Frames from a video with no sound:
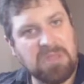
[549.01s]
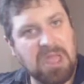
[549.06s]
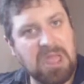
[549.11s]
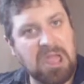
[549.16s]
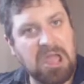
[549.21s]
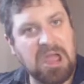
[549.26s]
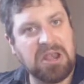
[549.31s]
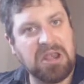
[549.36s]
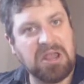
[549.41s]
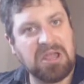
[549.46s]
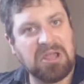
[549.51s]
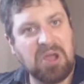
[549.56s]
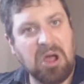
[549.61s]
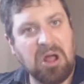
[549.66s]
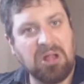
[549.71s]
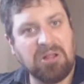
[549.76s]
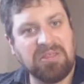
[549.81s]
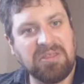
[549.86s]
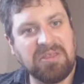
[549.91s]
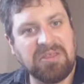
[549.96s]
And I
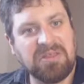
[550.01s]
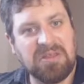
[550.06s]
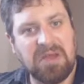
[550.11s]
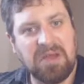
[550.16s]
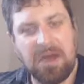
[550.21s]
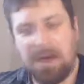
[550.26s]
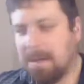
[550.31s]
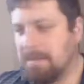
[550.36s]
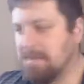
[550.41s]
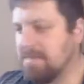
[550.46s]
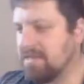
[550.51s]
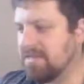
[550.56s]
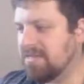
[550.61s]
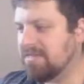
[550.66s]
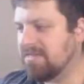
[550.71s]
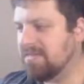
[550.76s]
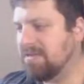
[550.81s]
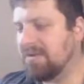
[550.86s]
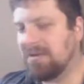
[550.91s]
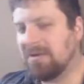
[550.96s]
called it a
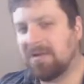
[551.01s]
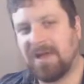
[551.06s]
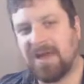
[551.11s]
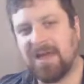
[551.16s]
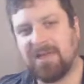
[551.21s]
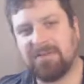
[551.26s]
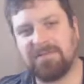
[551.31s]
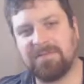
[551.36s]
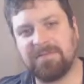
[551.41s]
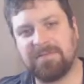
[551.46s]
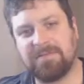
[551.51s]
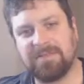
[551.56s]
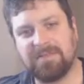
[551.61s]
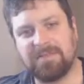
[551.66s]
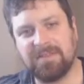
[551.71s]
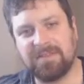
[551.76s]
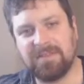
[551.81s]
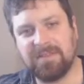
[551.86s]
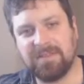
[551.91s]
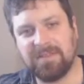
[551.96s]
Mystical Elf.
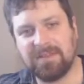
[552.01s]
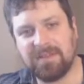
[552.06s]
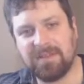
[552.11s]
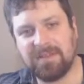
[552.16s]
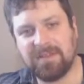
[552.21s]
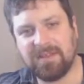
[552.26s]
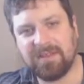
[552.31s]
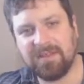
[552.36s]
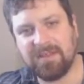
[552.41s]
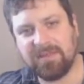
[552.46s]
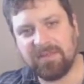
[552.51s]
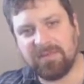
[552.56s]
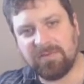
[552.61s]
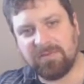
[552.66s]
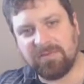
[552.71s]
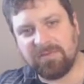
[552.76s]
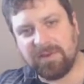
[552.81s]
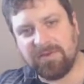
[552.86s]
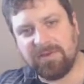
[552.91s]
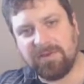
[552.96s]
That looks
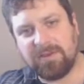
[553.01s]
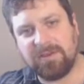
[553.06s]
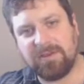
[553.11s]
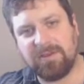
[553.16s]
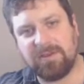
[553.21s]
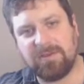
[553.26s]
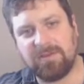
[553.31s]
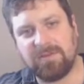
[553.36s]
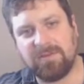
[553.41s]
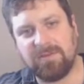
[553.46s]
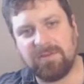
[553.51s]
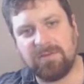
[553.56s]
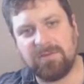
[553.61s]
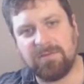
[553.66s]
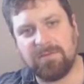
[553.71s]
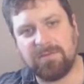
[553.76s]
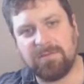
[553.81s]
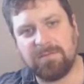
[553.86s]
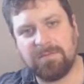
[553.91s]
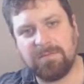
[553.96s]
very nice
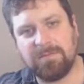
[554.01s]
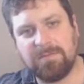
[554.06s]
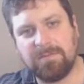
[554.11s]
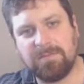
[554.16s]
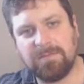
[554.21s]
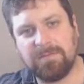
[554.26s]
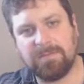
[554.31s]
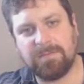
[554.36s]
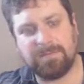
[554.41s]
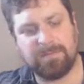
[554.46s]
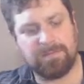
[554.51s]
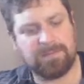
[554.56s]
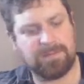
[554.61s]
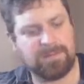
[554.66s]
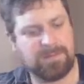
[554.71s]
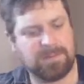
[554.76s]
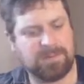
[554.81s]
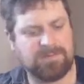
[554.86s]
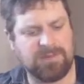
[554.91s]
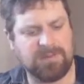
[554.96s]
too.
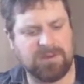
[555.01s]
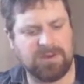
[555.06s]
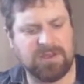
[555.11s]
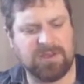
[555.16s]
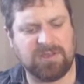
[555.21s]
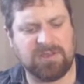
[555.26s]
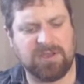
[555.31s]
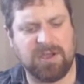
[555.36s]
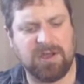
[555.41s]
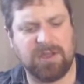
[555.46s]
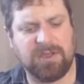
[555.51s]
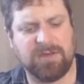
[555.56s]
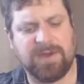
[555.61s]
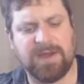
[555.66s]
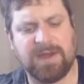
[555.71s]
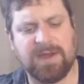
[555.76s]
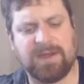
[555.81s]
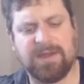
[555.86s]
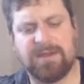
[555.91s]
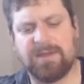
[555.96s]
Very nice holo
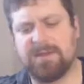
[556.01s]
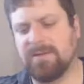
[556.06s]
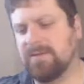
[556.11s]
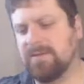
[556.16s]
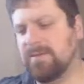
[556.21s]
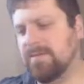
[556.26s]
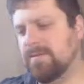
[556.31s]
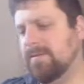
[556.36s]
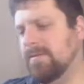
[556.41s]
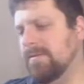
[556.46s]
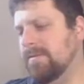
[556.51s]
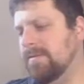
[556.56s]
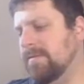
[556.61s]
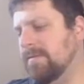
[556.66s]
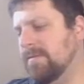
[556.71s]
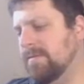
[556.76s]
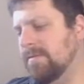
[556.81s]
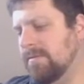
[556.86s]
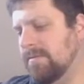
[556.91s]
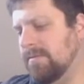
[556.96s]
on,
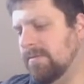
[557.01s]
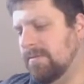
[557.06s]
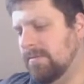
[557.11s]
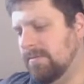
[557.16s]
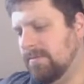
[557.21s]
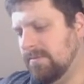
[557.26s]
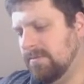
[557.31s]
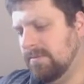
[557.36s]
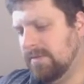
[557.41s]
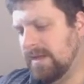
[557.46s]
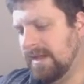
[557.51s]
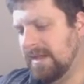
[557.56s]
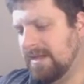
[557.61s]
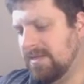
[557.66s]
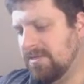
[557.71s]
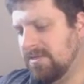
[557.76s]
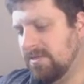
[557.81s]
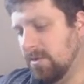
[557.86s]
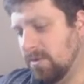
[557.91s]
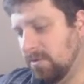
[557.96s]
I
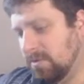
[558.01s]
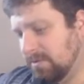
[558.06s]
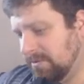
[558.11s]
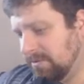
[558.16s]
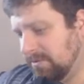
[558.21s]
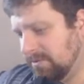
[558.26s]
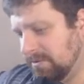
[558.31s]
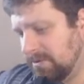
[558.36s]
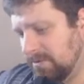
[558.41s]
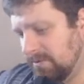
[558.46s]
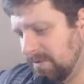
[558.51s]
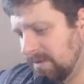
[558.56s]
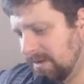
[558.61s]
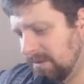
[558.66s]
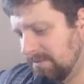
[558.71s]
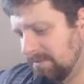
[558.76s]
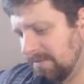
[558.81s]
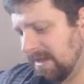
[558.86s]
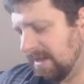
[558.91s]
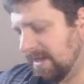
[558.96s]
guess, older
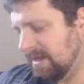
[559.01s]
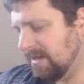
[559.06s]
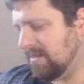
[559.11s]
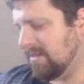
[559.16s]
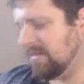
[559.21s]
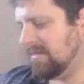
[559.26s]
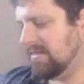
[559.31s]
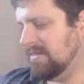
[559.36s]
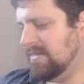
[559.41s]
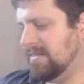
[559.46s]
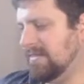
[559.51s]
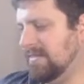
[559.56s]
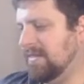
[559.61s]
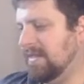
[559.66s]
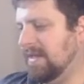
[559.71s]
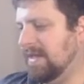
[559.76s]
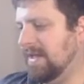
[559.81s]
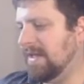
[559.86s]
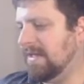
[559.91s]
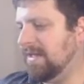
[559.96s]
Korean packs.
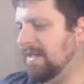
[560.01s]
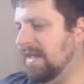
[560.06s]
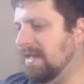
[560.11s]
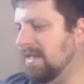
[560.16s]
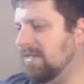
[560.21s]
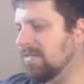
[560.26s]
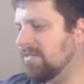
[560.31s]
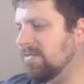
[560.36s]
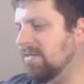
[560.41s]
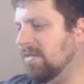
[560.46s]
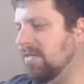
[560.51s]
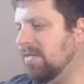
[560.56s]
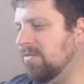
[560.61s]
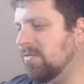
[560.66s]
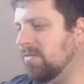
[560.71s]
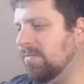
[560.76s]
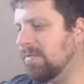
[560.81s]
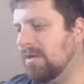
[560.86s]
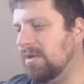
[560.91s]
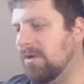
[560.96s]
I guess these
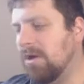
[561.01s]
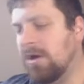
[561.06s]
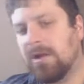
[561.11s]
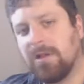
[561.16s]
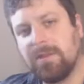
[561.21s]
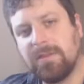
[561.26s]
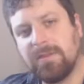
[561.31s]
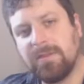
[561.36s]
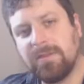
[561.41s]
would be called.